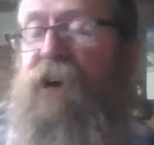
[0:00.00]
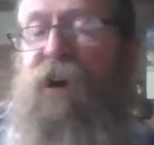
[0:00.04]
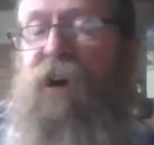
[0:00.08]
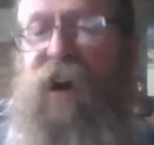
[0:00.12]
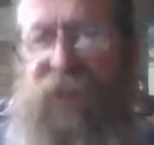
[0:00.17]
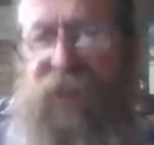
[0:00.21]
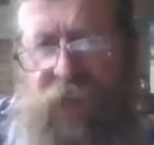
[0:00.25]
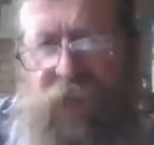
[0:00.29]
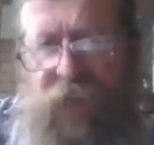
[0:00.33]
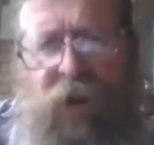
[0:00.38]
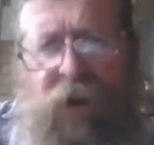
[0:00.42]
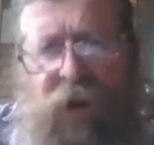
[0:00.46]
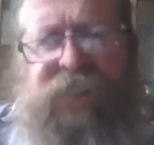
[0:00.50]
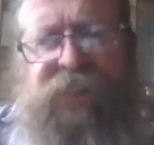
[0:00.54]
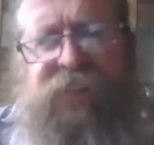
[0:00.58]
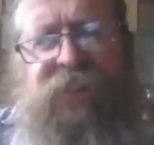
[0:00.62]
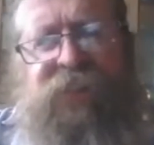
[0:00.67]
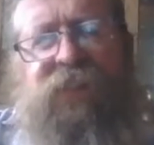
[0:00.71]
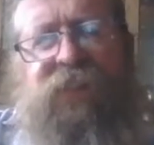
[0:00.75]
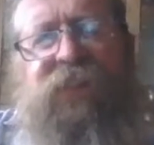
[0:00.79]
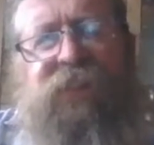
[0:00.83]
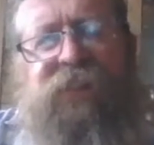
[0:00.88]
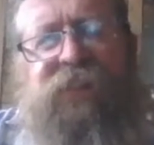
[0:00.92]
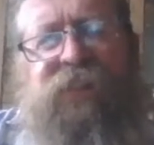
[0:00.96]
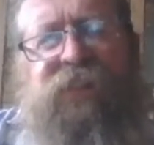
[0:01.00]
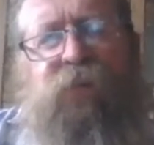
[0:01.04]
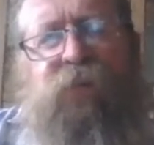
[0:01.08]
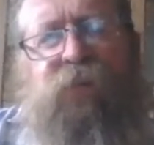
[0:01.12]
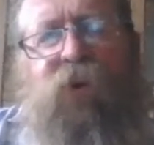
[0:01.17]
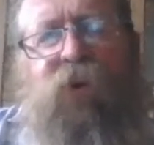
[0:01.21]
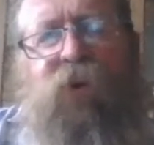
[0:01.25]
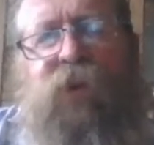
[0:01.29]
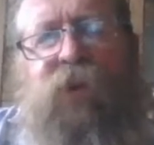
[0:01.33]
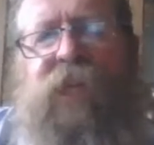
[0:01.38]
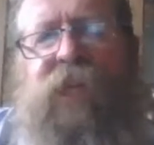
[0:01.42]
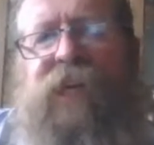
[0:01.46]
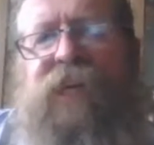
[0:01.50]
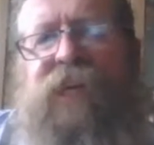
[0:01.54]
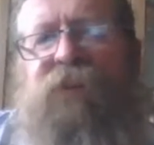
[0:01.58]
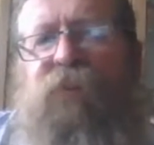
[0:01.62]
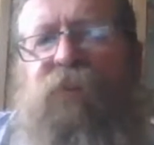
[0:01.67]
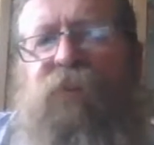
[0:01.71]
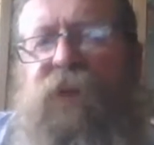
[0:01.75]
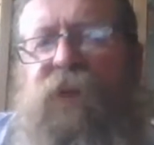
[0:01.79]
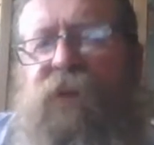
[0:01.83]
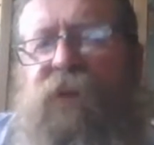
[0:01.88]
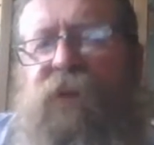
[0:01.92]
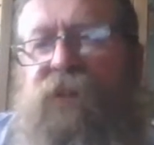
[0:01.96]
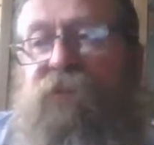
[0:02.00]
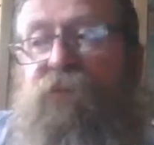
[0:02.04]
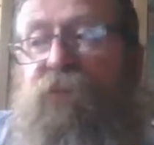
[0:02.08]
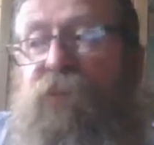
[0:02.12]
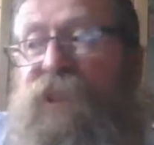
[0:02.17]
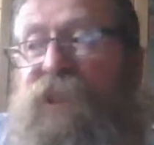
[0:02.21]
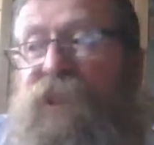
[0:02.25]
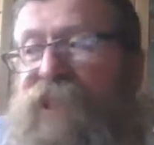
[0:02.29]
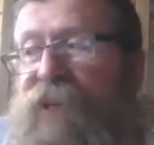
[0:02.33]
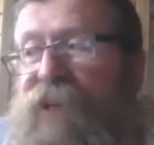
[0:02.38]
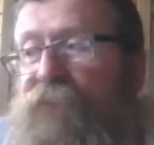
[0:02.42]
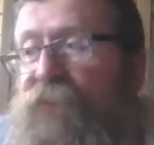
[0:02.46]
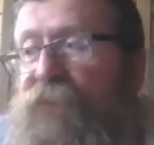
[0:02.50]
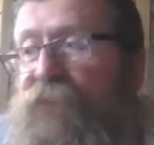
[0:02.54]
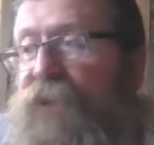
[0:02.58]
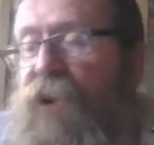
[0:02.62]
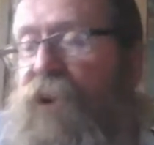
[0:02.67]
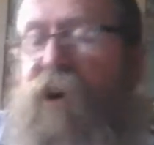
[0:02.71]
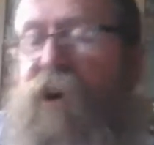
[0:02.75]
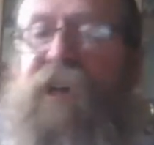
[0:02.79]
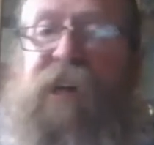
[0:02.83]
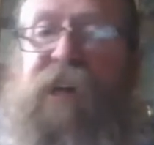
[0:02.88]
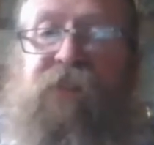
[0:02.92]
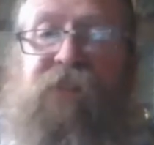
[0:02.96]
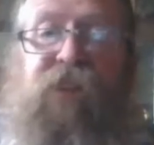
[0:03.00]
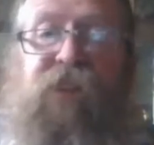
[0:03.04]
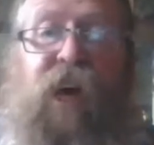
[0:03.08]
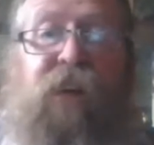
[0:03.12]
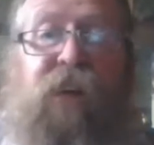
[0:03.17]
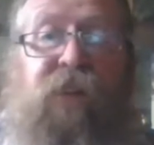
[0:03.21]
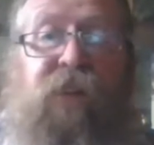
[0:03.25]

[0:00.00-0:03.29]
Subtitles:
I like to think there's more land beyond, but I don't